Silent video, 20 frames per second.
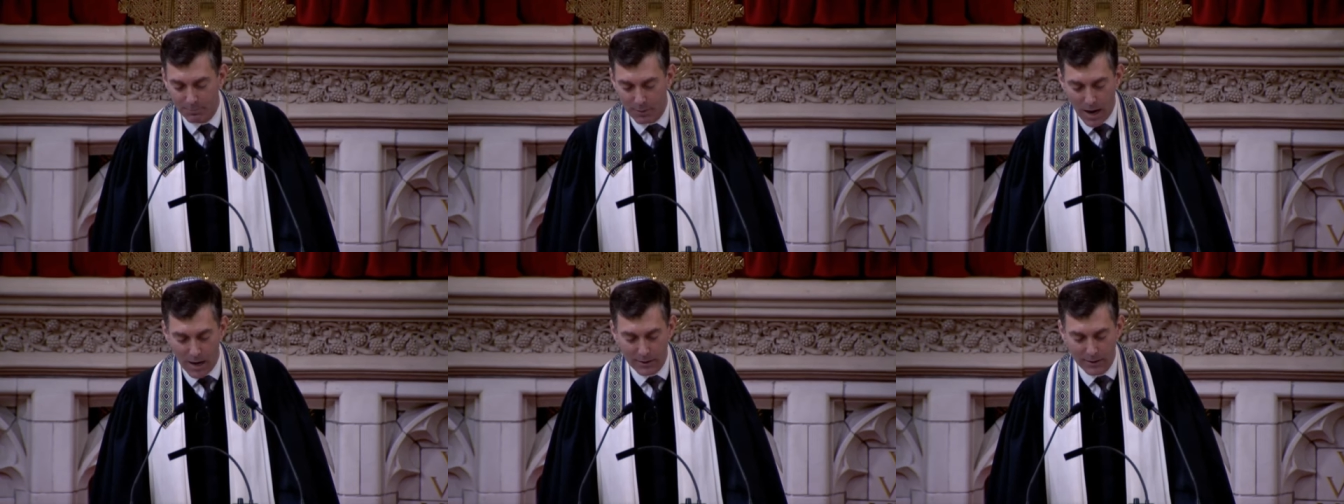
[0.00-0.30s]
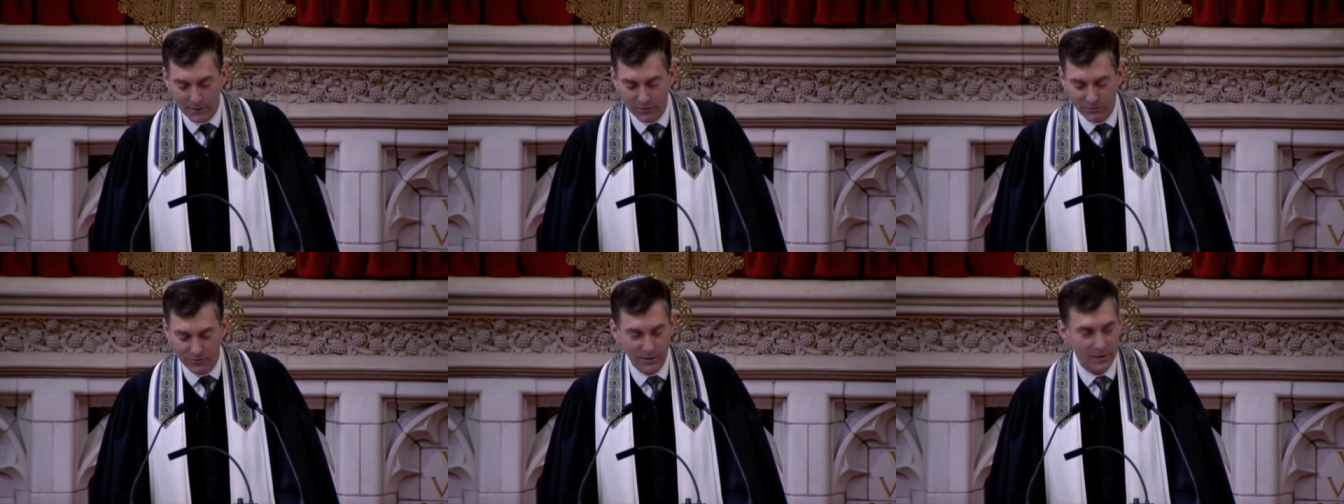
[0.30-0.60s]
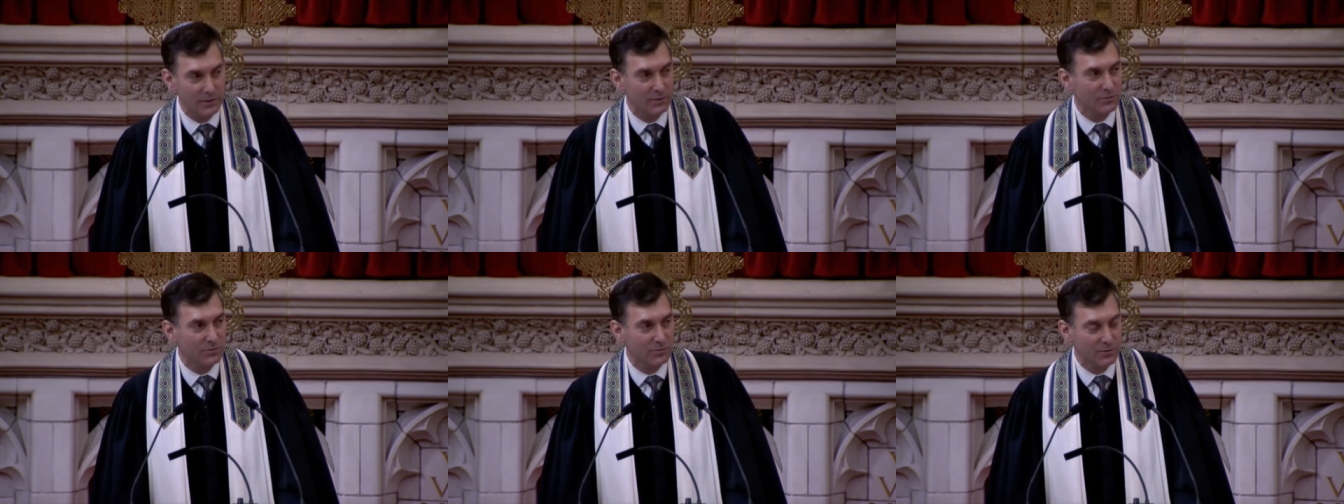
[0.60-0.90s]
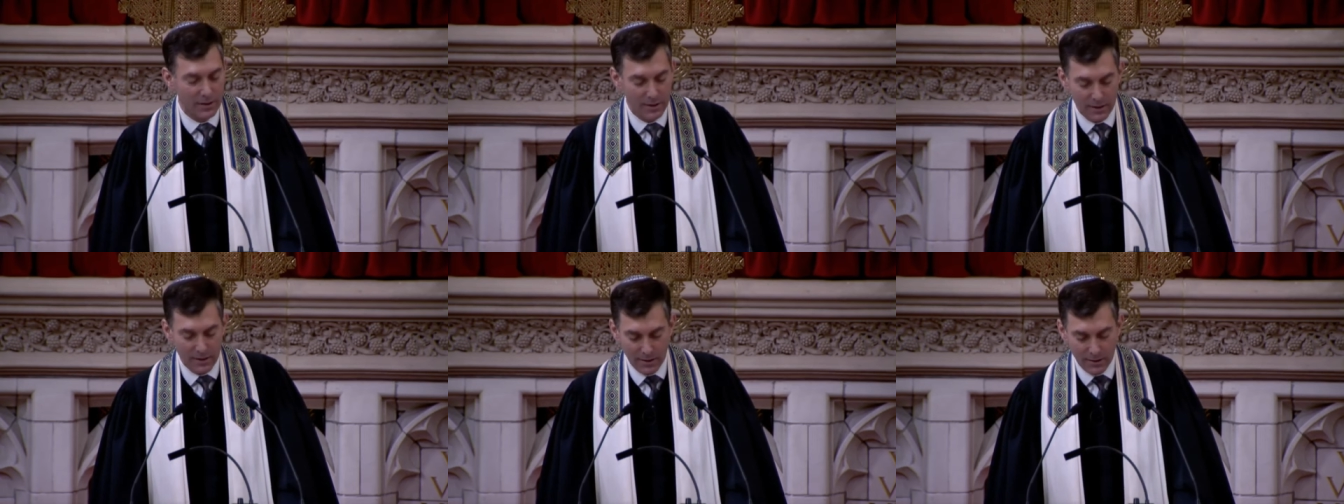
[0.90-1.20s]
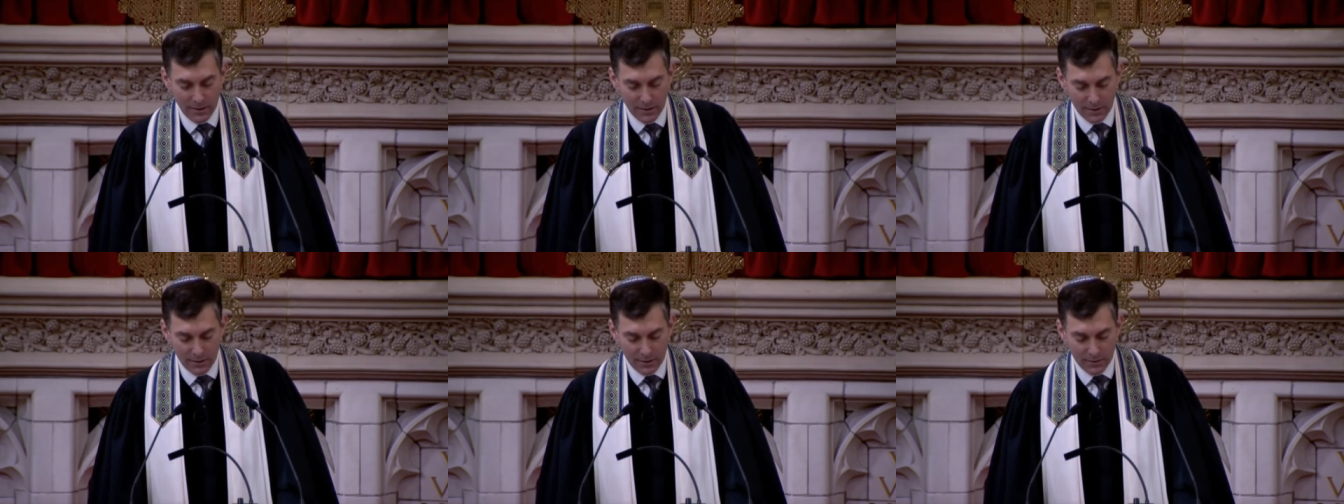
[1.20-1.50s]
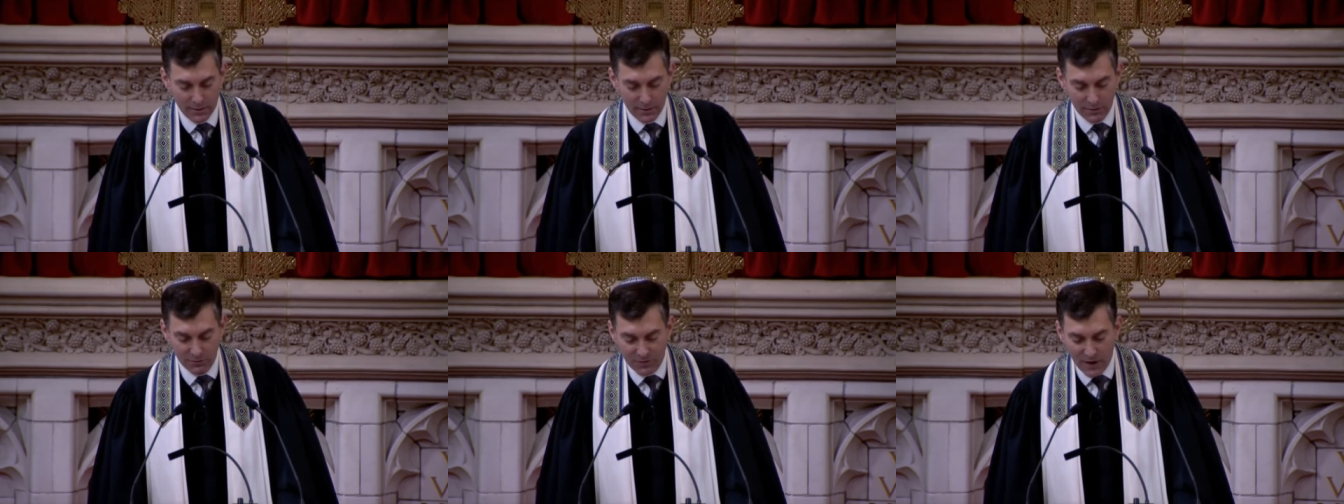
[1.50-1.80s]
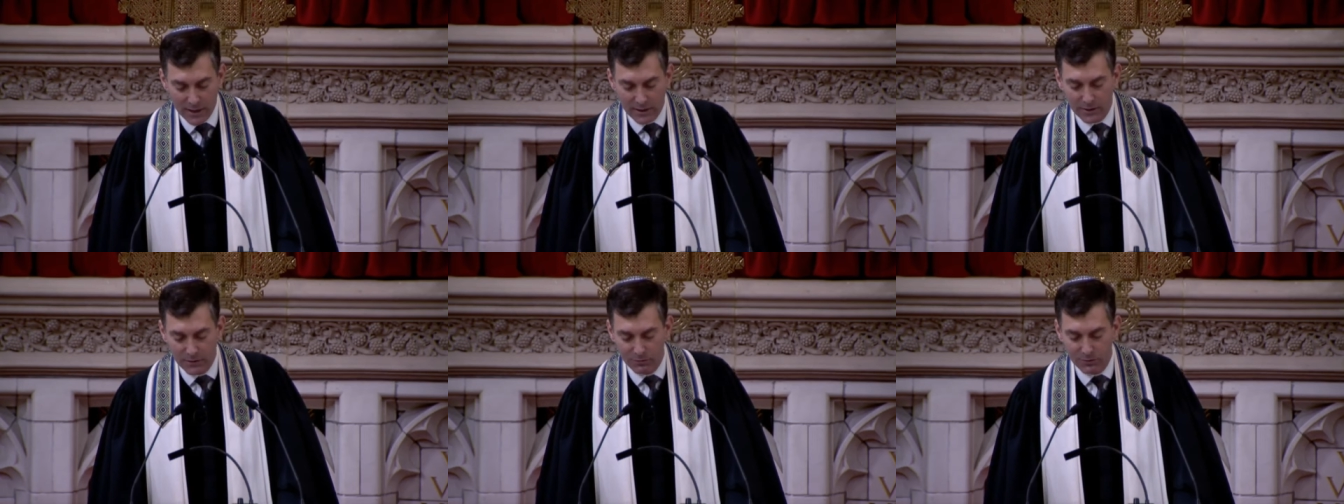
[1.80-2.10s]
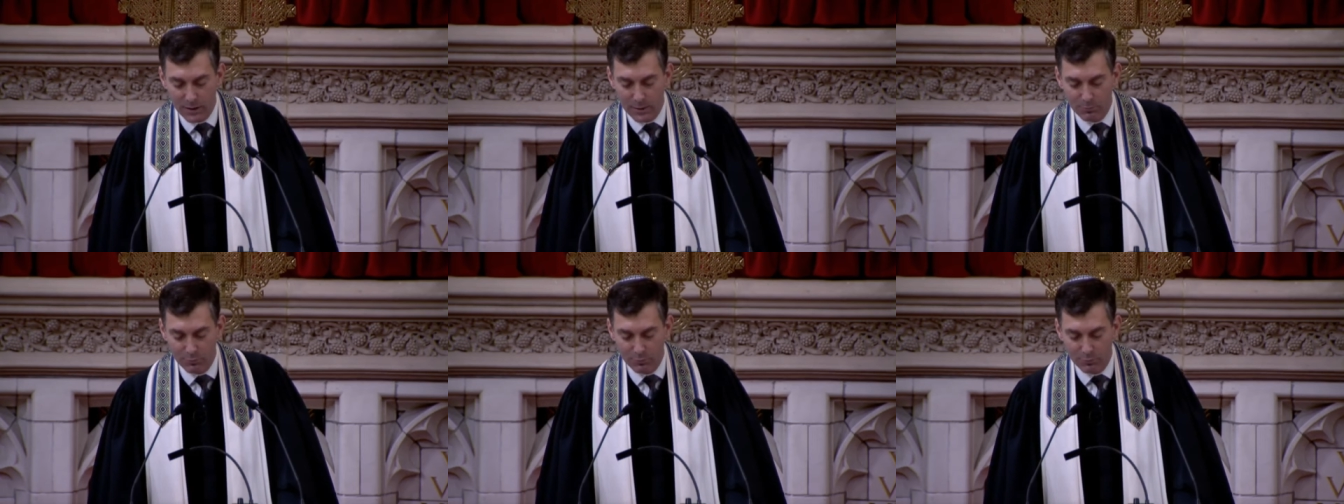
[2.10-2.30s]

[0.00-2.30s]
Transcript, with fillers: policies that effectively